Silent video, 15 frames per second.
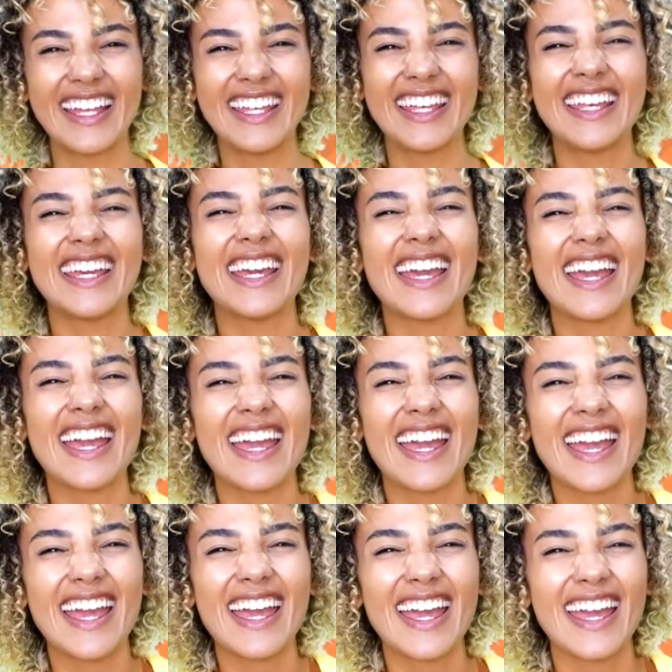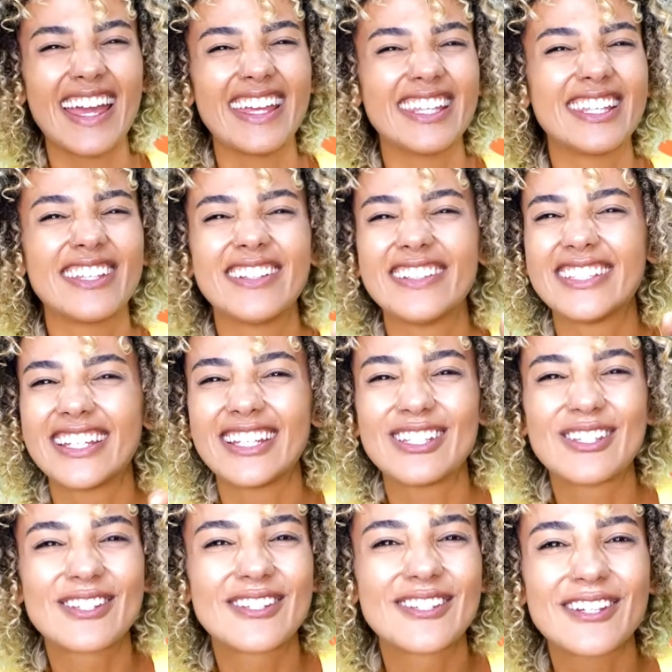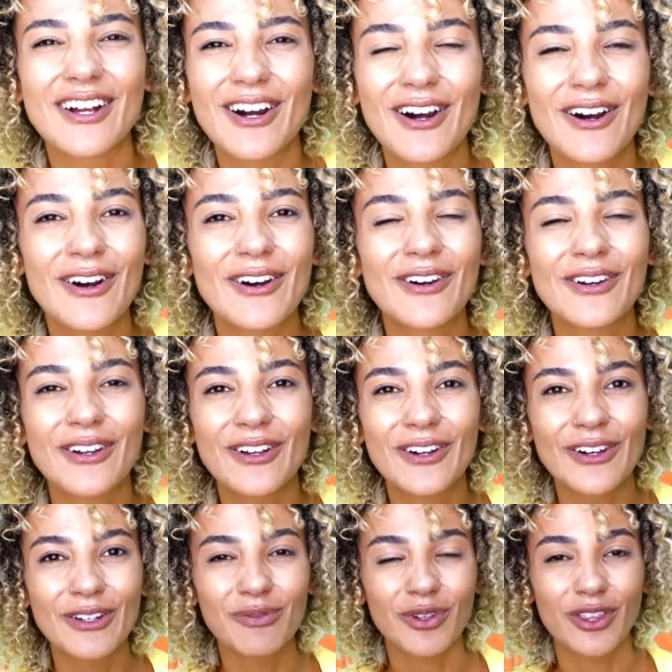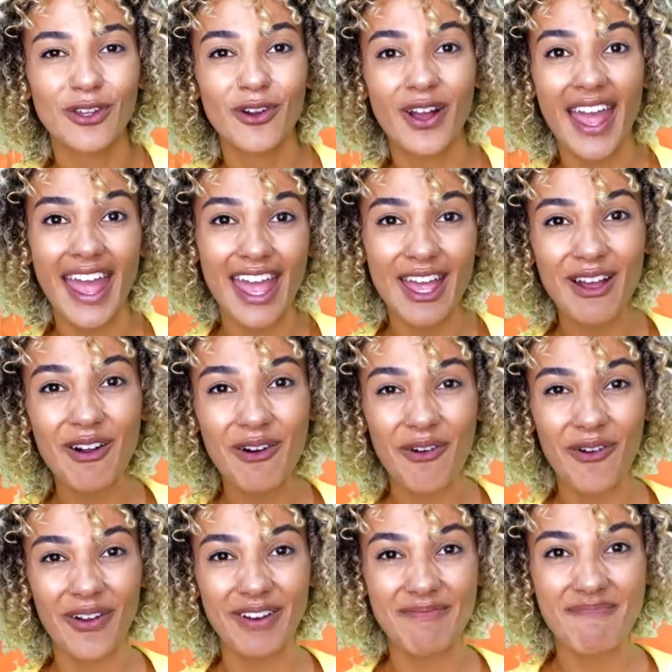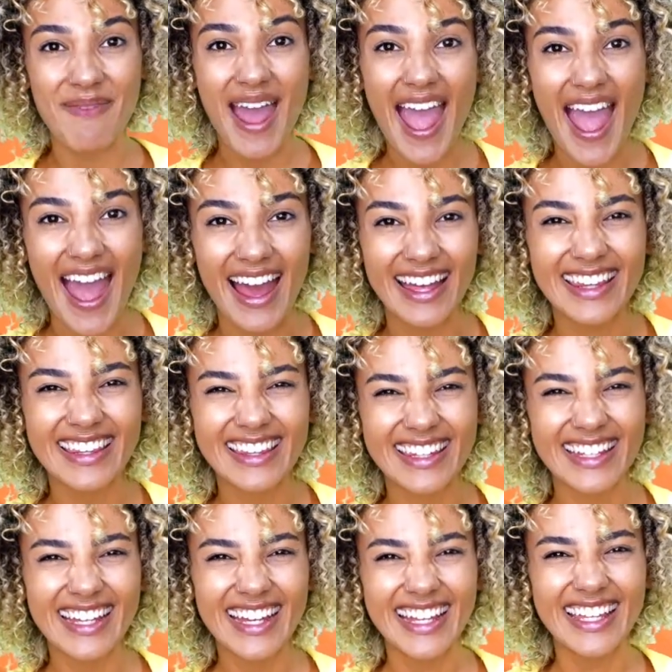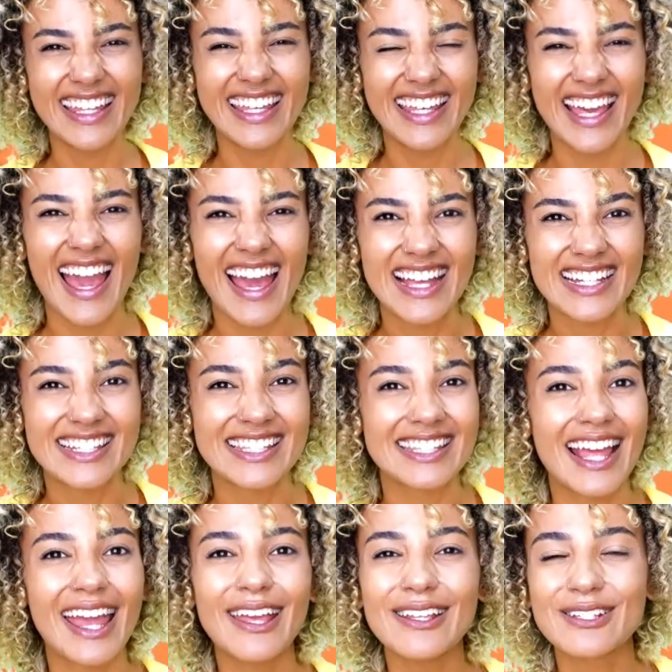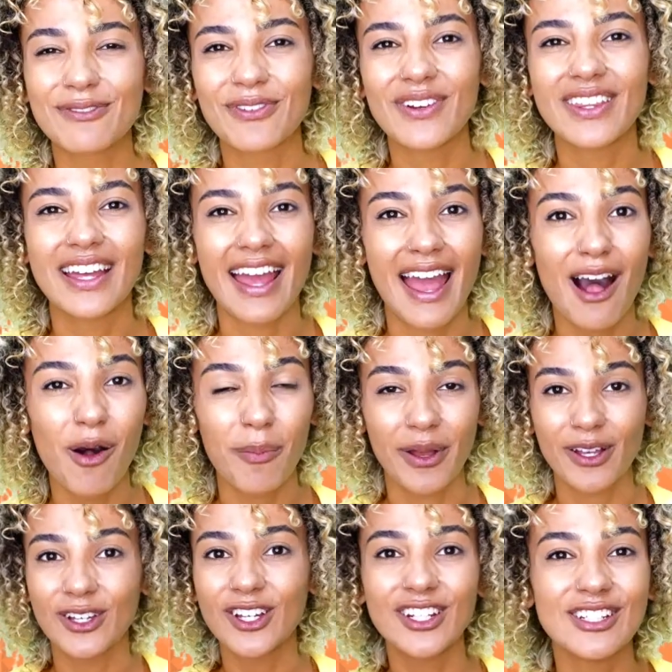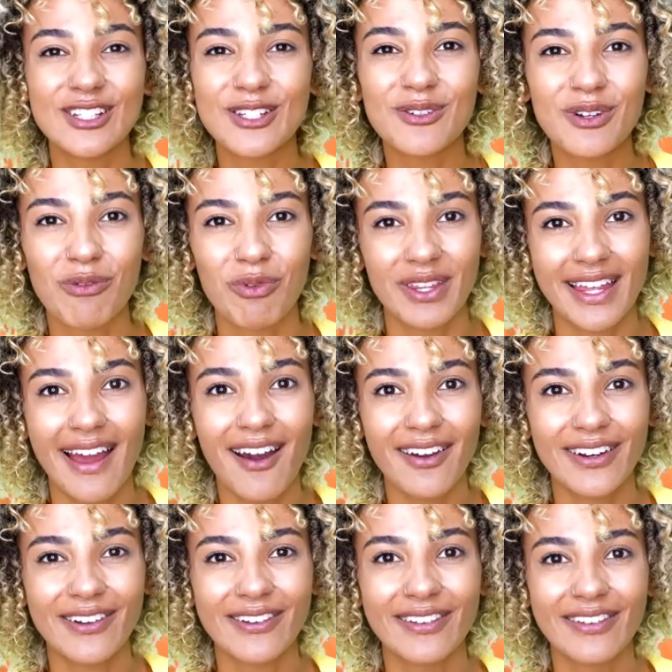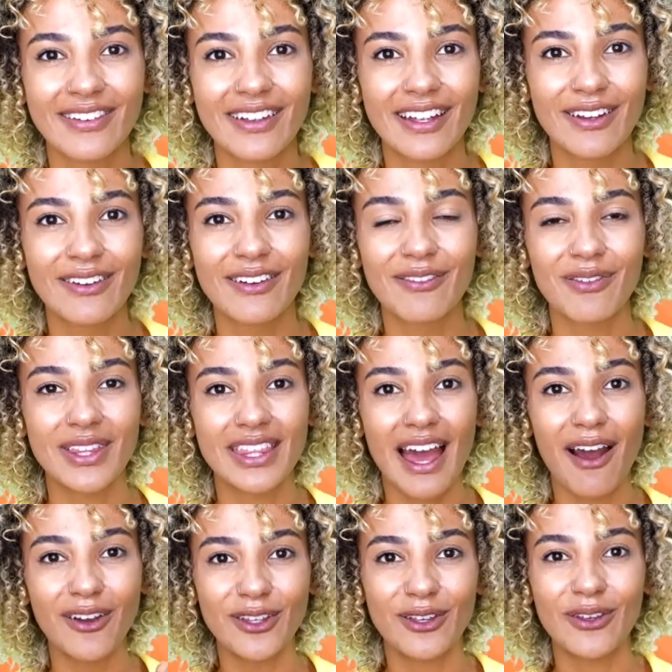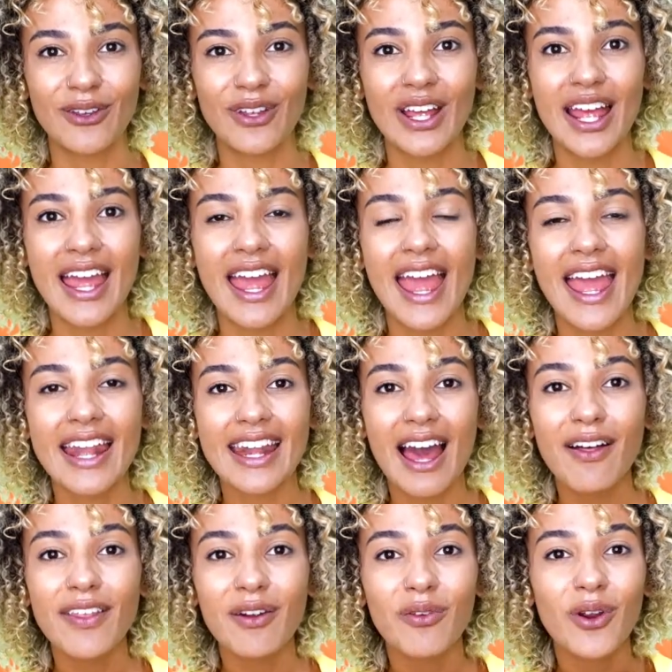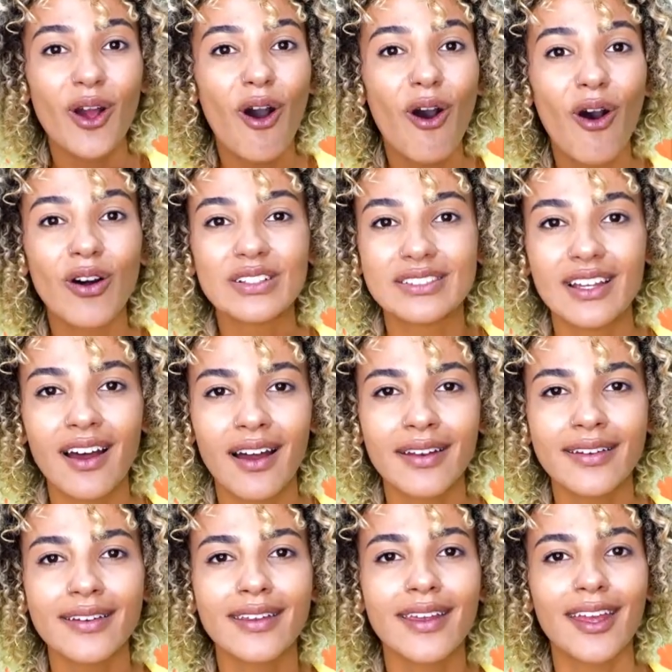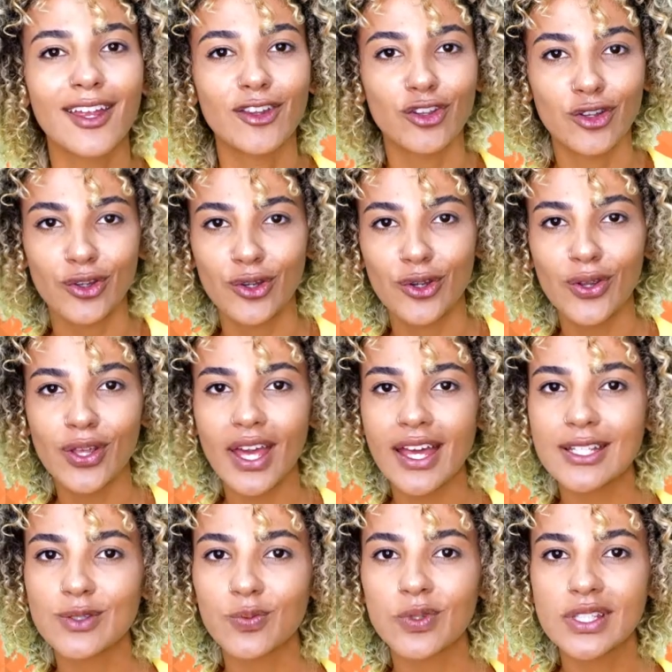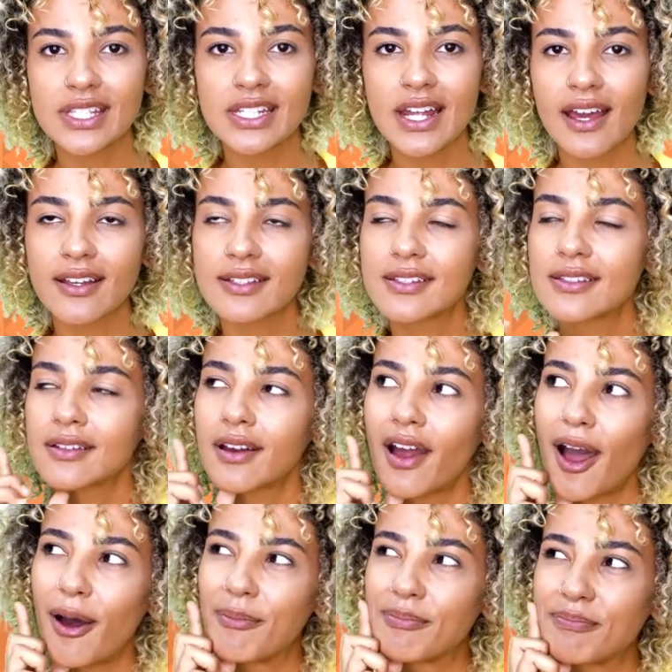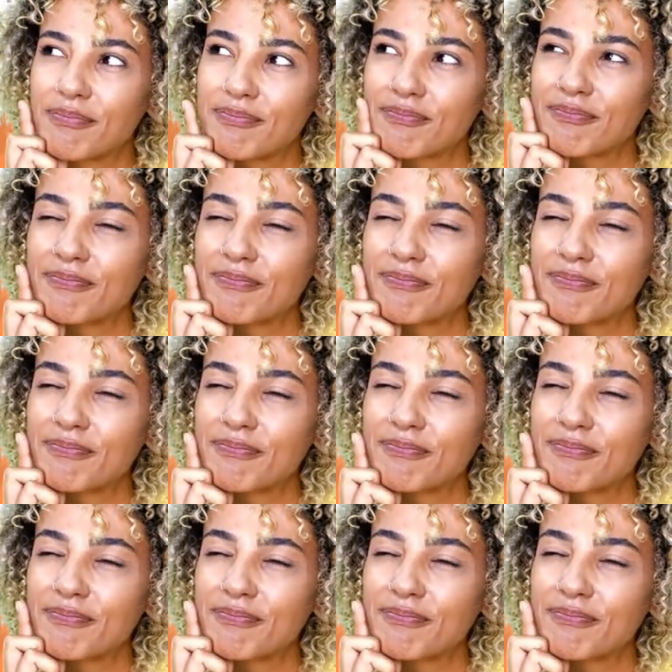Yay! You did so good with your acorn math. Yes, thanks for the help. I couldn't do it without you. Without you. And now that we're all done, can you guess what's next to come?